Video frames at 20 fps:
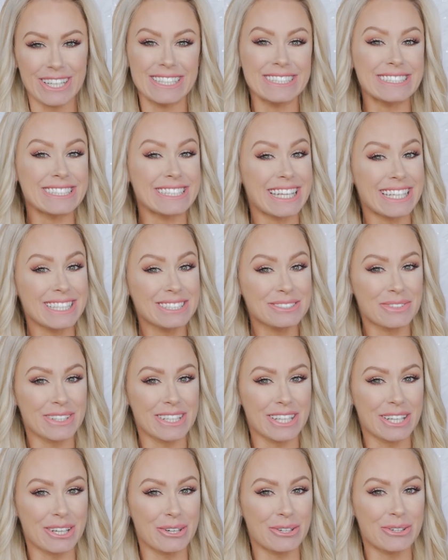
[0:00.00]
In today's
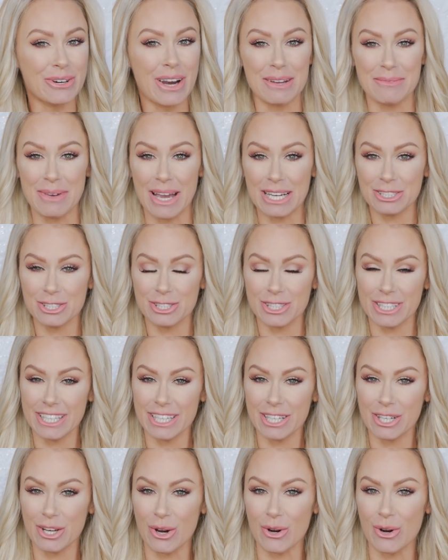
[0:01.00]
video, I'm actually
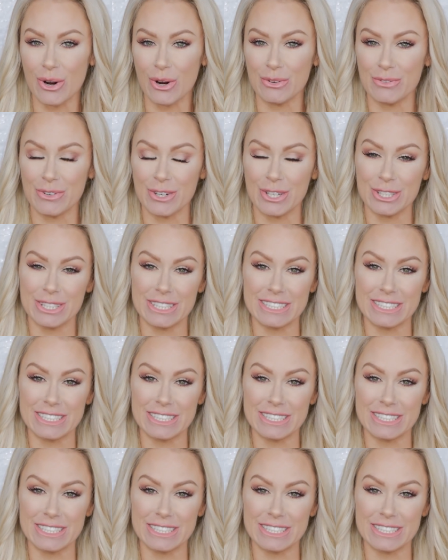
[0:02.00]
gonna go over